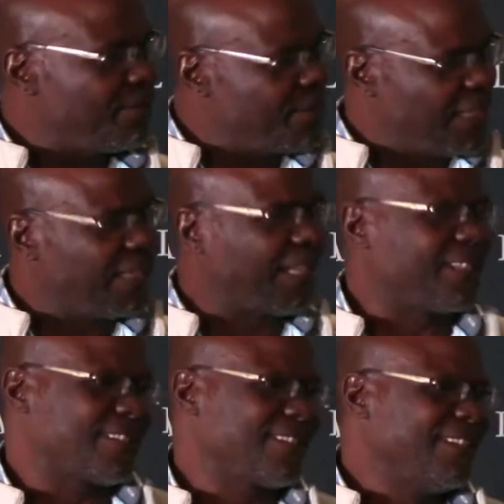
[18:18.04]

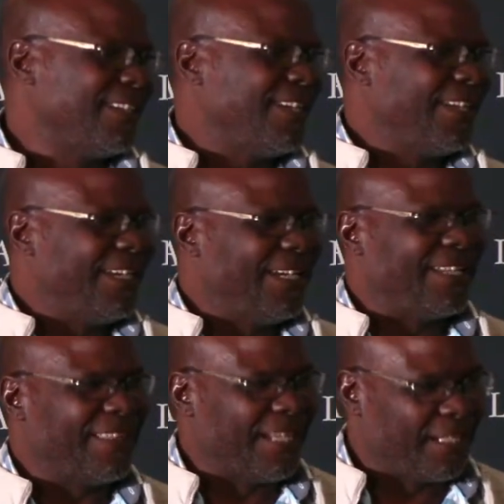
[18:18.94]
status
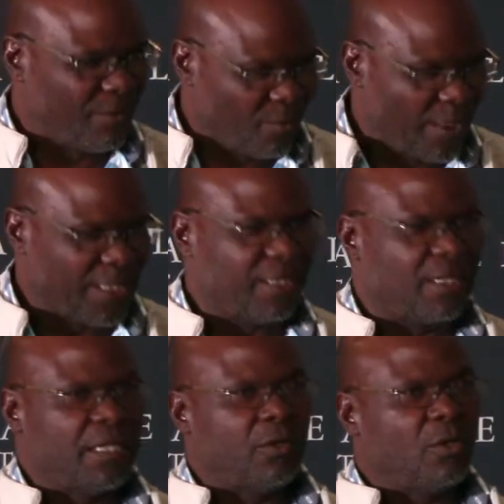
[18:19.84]
in that way.
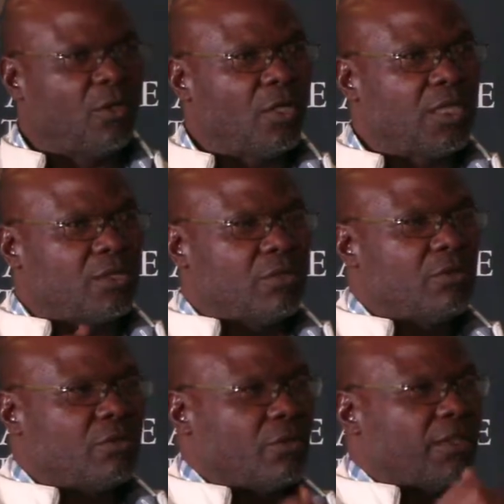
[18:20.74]
They will hold
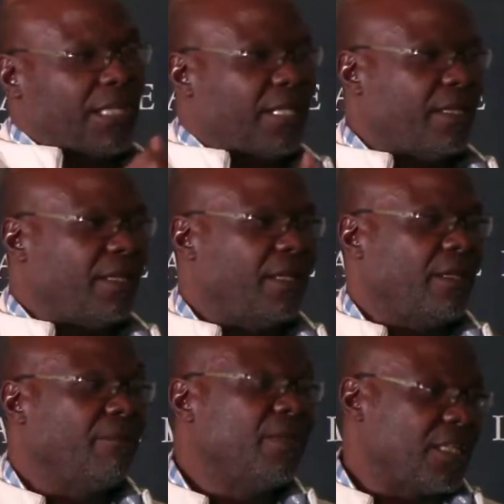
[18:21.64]
two to three
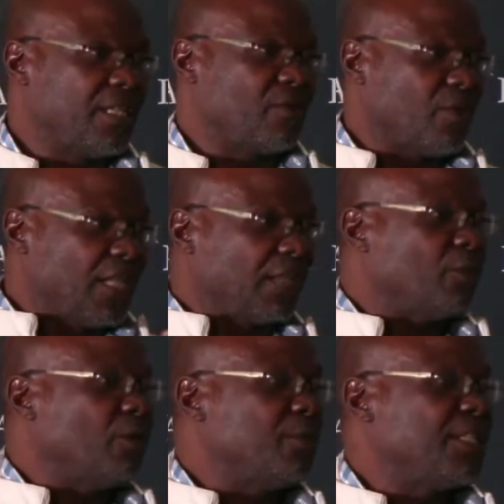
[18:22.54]
meetings with that
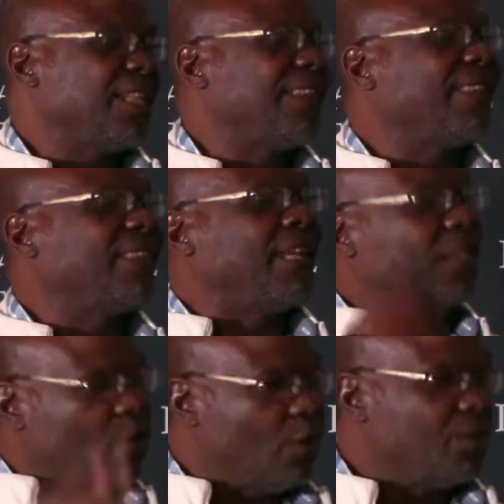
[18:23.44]
commissioner. The
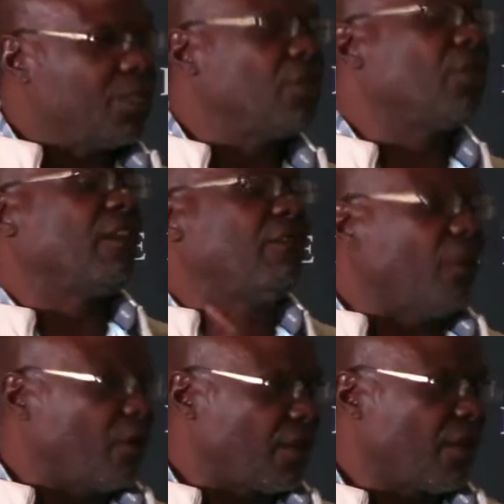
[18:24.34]
third commissioner or the
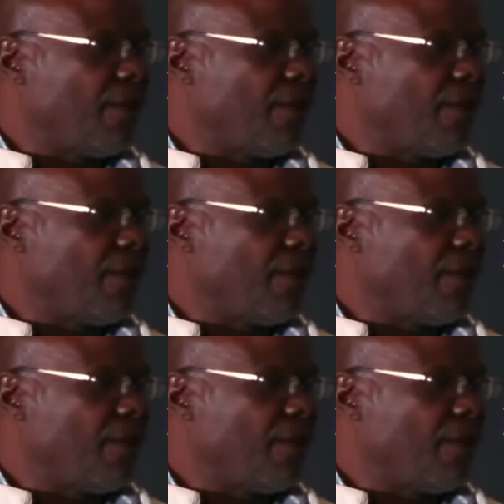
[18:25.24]
fourth,